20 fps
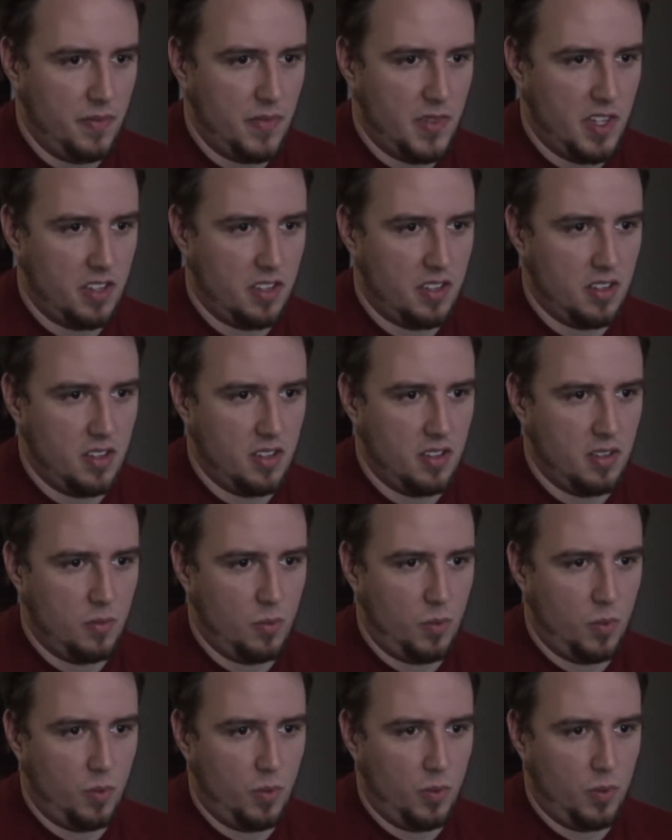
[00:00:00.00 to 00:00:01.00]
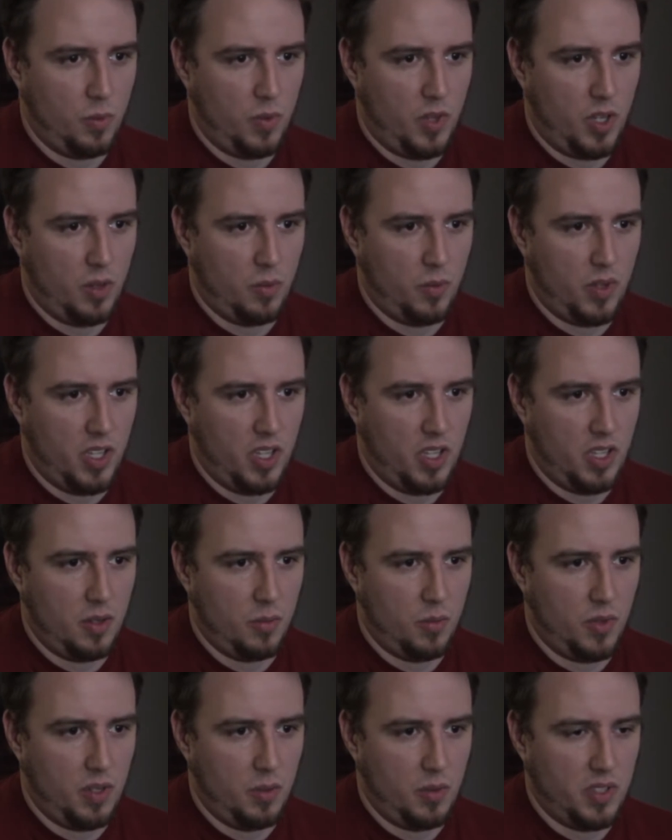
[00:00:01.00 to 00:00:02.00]

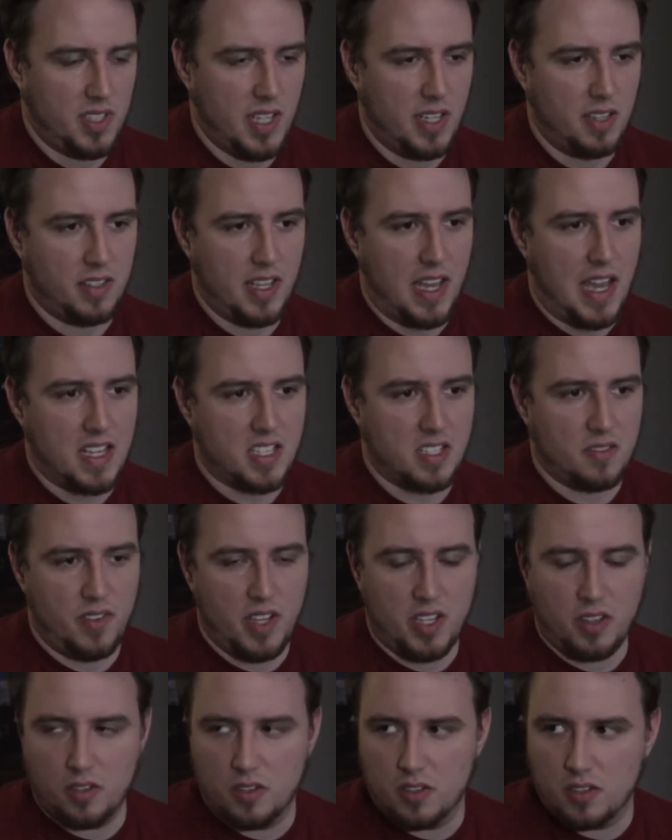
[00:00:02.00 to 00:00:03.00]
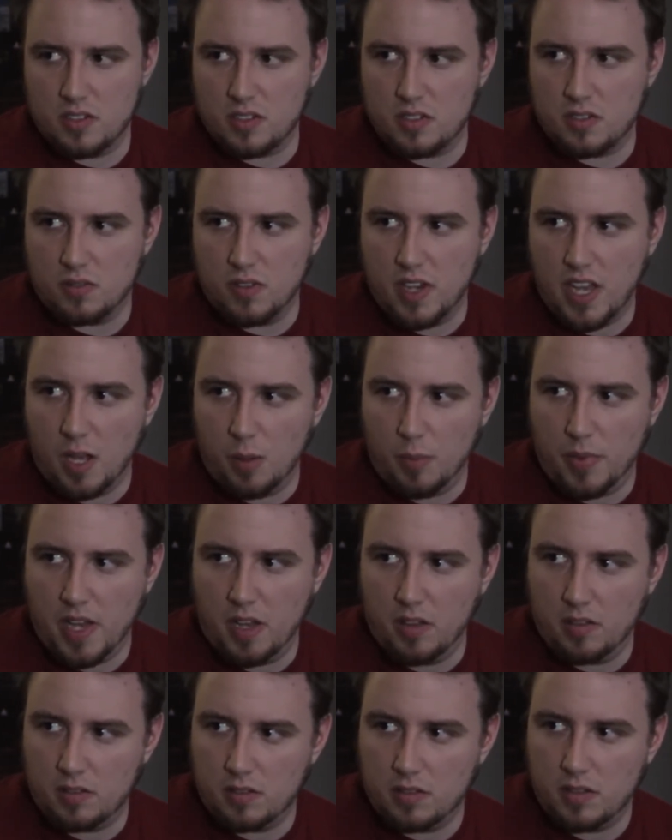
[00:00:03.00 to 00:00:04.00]
we tend to ask vendors to help
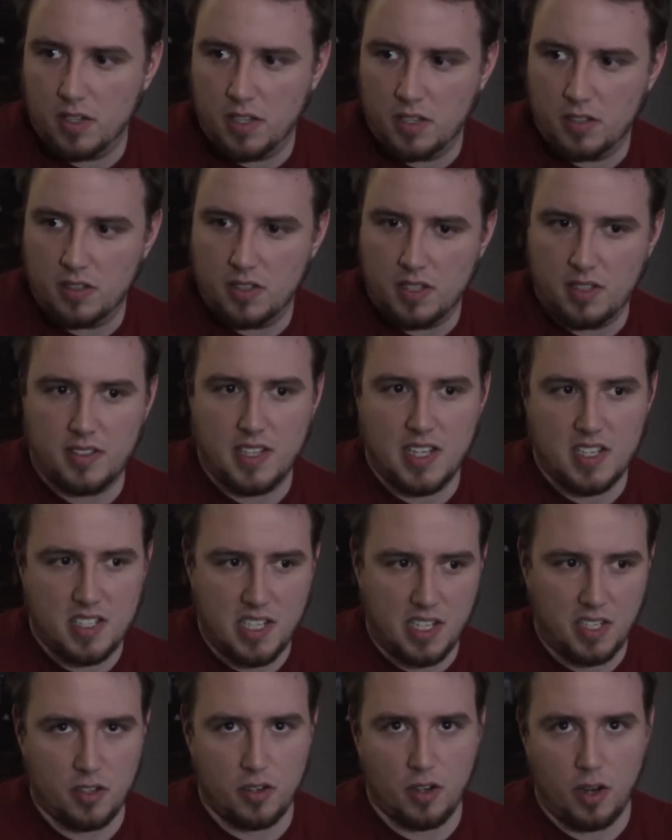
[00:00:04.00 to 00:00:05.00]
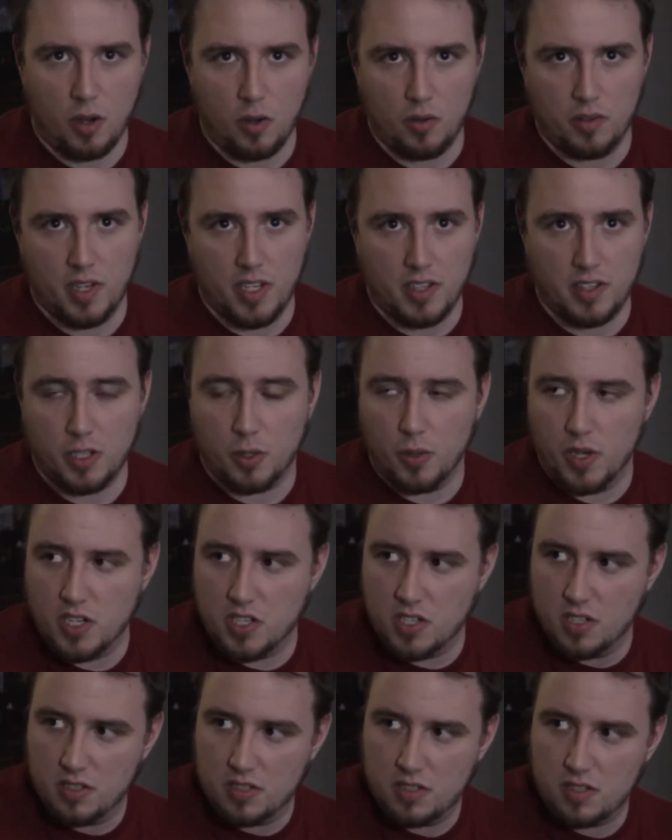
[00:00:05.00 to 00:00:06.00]
out in testing their own
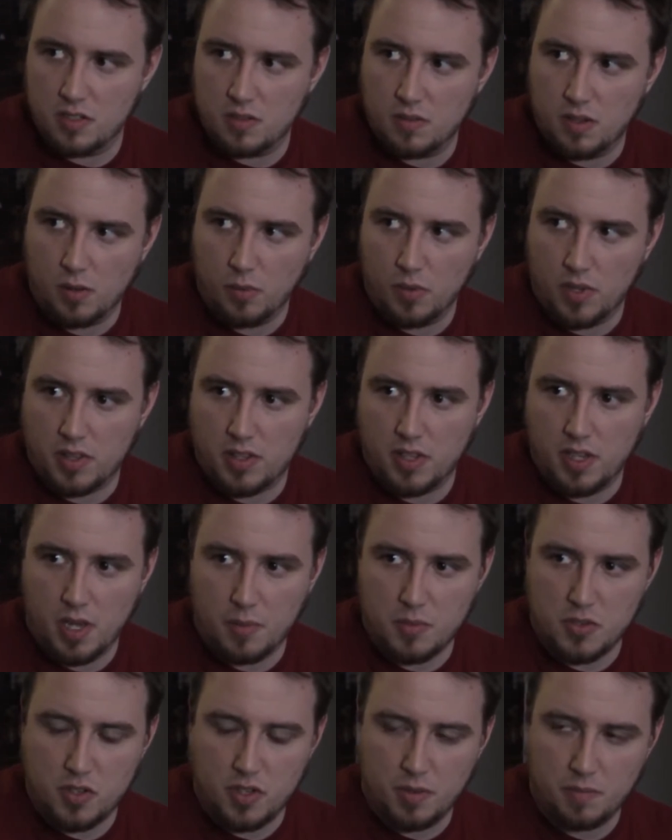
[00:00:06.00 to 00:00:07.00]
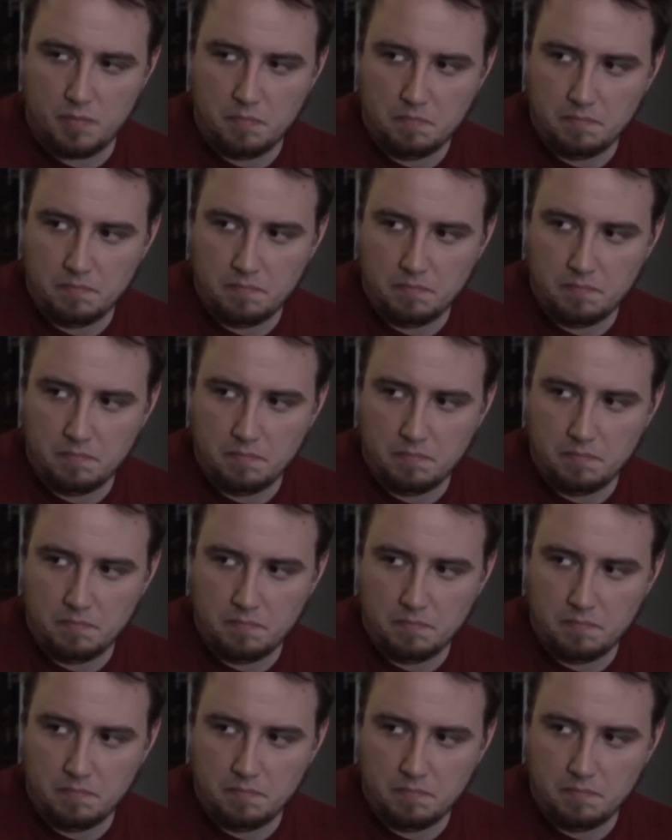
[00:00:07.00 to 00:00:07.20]
integrations with the upstream.